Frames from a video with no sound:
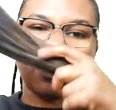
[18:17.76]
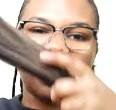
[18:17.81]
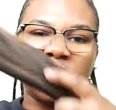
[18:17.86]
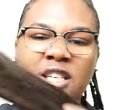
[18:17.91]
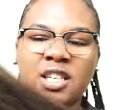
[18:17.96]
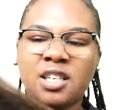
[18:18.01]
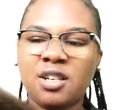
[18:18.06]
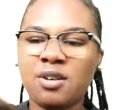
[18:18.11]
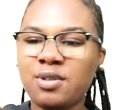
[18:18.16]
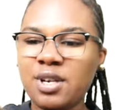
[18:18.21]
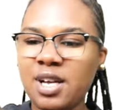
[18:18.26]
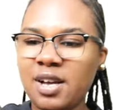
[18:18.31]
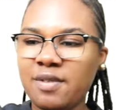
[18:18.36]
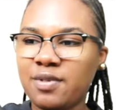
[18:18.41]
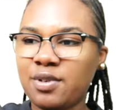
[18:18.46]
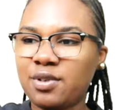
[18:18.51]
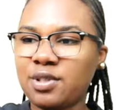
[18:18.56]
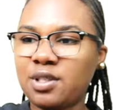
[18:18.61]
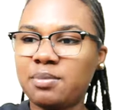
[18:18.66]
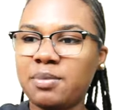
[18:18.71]
And it don't have
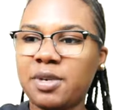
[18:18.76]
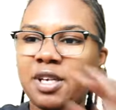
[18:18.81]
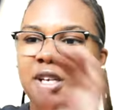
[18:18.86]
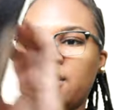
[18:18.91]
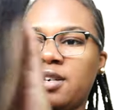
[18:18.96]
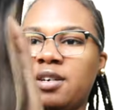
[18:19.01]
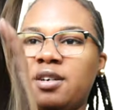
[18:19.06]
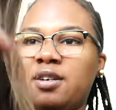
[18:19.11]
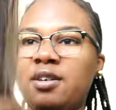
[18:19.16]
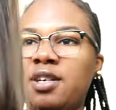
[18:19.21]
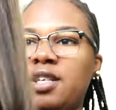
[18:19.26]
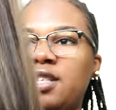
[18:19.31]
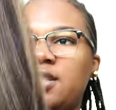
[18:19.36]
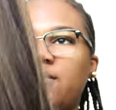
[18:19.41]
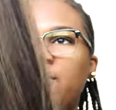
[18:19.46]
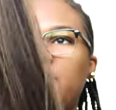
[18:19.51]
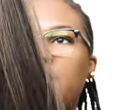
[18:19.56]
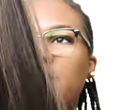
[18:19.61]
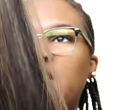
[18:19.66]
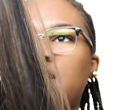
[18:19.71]
no smell. It's
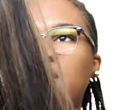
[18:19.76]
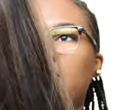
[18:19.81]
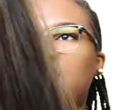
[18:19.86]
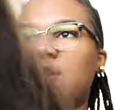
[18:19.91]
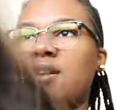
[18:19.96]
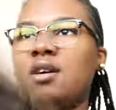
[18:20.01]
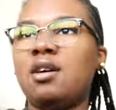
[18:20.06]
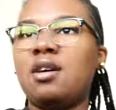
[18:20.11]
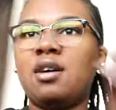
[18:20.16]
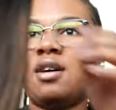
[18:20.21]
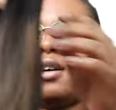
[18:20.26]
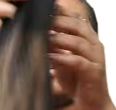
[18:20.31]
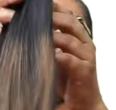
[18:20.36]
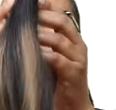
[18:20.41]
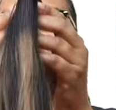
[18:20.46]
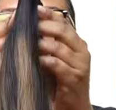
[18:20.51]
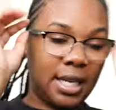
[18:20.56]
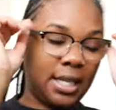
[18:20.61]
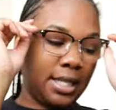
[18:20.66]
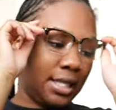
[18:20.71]
really soft.
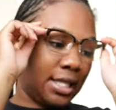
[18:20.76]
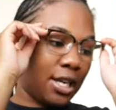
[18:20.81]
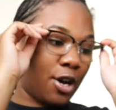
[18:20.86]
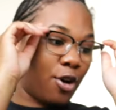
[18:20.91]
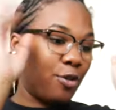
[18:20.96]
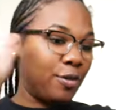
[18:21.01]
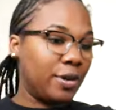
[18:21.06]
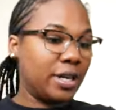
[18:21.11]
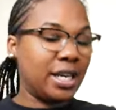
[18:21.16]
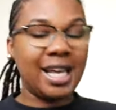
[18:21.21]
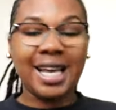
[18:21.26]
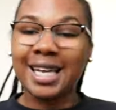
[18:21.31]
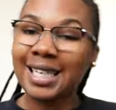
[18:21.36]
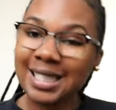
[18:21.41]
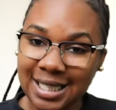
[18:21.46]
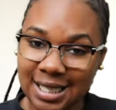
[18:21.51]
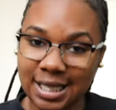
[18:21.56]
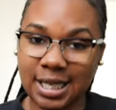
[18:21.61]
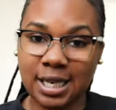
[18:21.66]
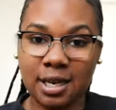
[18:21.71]
So
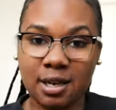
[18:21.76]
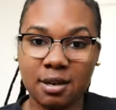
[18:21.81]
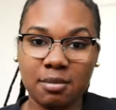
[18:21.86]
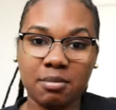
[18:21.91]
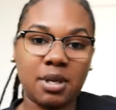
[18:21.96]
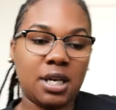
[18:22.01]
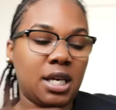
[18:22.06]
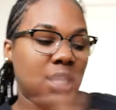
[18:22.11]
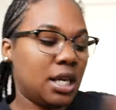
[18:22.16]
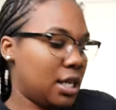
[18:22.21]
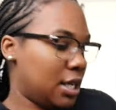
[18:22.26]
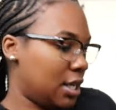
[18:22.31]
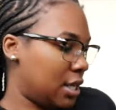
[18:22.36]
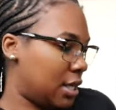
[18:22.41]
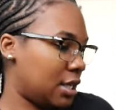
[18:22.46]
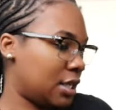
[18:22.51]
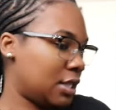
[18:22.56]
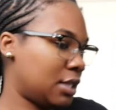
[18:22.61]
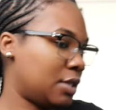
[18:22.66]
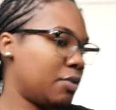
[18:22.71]
next up
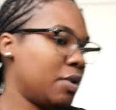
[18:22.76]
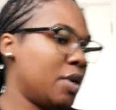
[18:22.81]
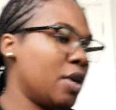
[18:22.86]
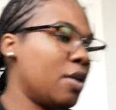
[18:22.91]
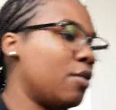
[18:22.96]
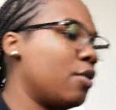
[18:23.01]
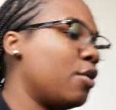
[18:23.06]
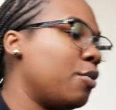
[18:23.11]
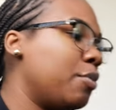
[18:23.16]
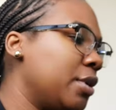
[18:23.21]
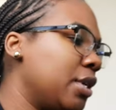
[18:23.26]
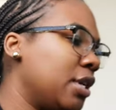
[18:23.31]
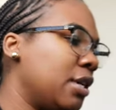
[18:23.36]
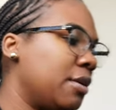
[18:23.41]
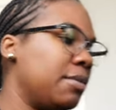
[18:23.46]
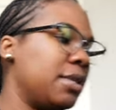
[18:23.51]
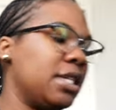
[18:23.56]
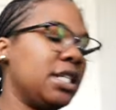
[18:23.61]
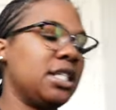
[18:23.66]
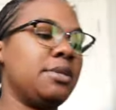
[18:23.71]
is we're going to open
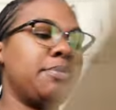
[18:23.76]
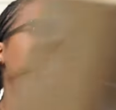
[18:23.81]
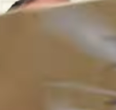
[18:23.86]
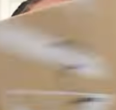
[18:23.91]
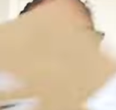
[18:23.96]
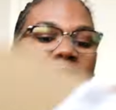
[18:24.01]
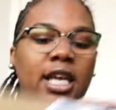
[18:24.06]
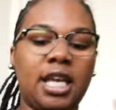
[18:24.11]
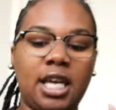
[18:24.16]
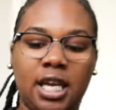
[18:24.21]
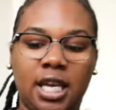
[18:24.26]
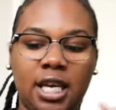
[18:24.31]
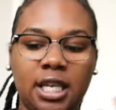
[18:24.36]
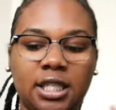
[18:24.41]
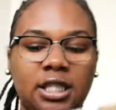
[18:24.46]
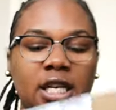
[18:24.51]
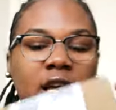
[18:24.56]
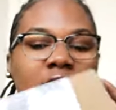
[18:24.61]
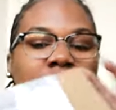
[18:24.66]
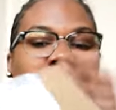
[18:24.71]
up this package